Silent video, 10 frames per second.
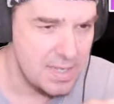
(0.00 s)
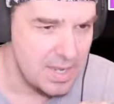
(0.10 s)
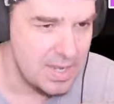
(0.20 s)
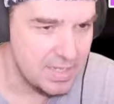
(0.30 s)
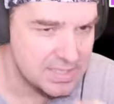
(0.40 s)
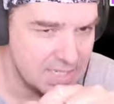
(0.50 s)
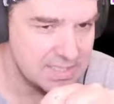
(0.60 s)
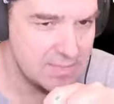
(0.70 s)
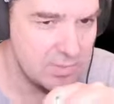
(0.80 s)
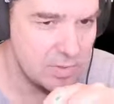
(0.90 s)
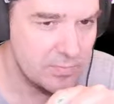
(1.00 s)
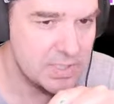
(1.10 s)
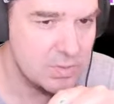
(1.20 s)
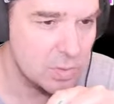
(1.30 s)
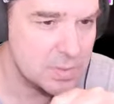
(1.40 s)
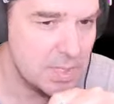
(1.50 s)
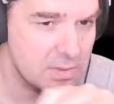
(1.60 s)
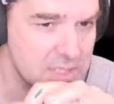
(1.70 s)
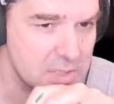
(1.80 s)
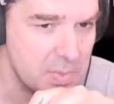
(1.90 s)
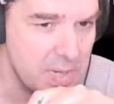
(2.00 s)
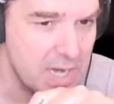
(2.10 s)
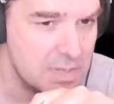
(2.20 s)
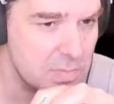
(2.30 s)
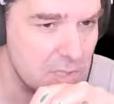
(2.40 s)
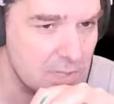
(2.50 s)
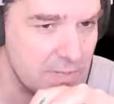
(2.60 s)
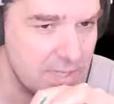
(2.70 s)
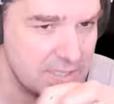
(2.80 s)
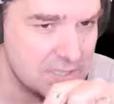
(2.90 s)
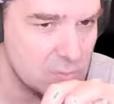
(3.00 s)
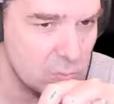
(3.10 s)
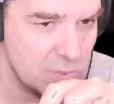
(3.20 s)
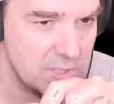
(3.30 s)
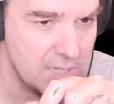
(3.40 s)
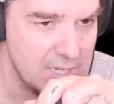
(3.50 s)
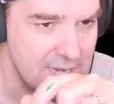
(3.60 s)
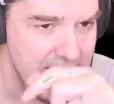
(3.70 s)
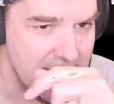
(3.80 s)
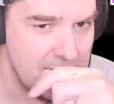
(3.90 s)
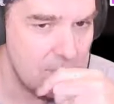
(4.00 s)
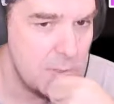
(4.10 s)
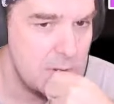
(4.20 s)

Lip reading: It's got 750 horsepower. It's at the bottom of S1 now.